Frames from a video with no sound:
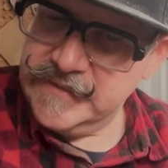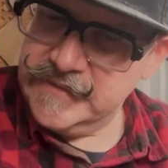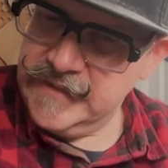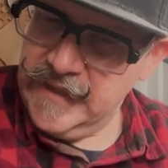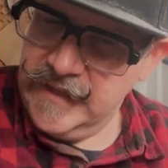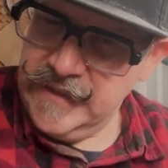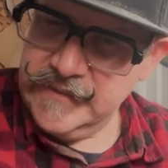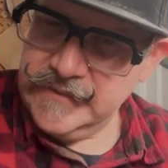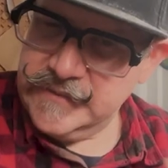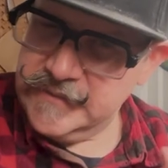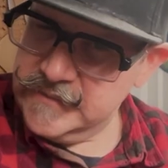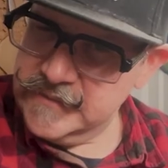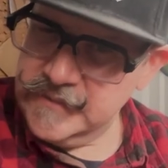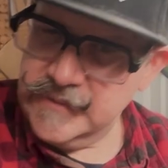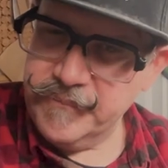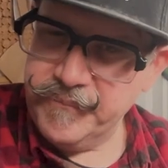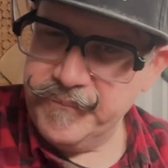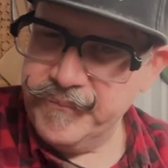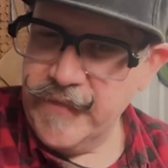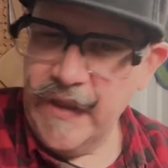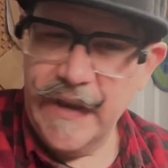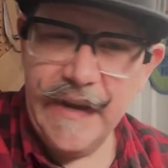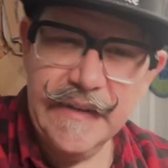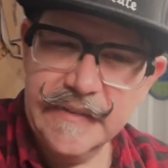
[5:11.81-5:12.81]
sense.
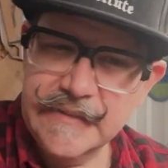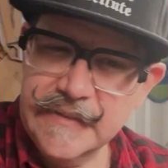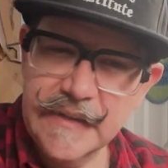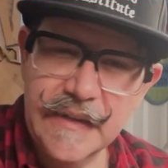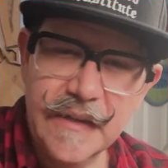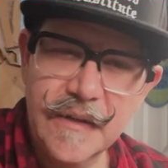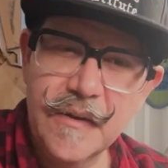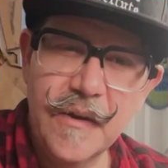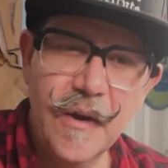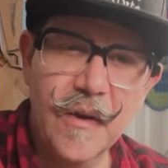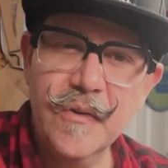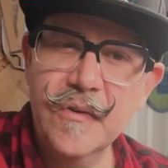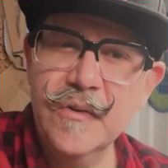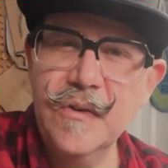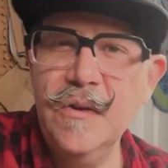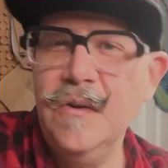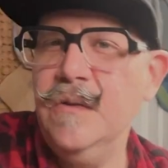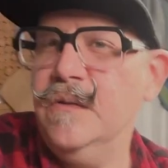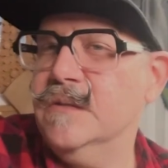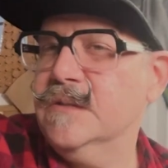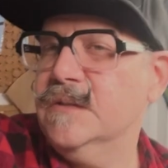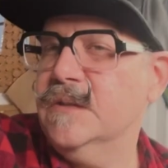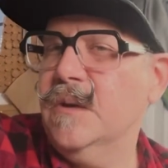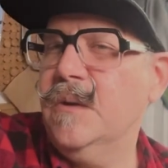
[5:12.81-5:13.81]
And it's like a
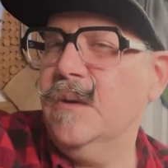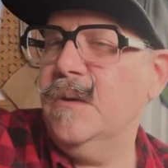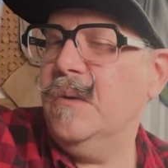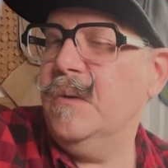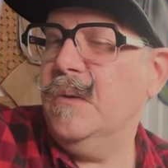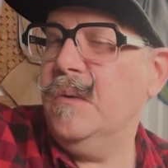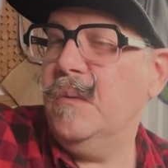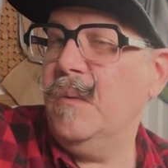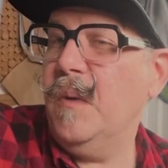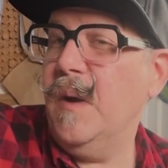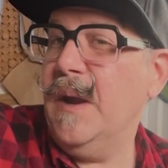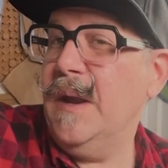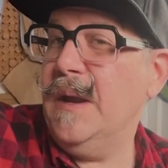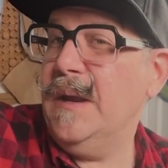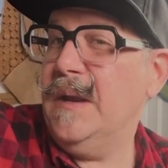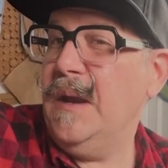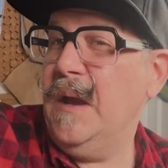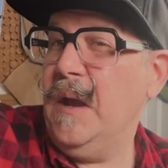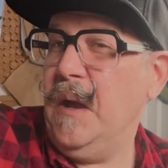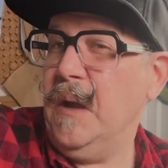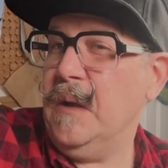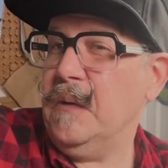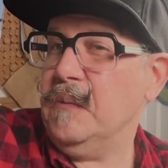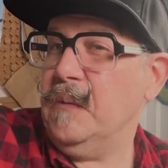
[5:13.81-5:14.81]
cartoon, so why
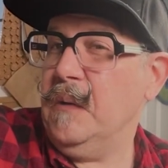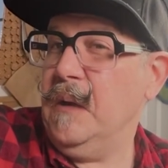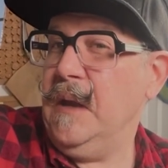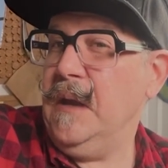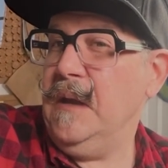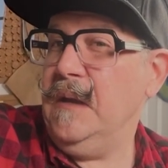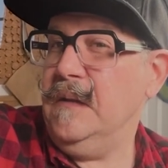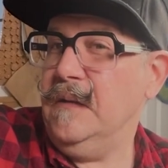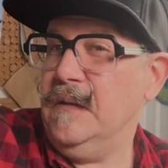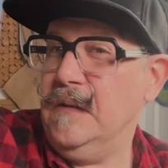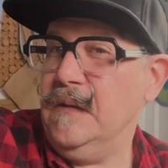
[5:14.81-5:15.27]
not, right?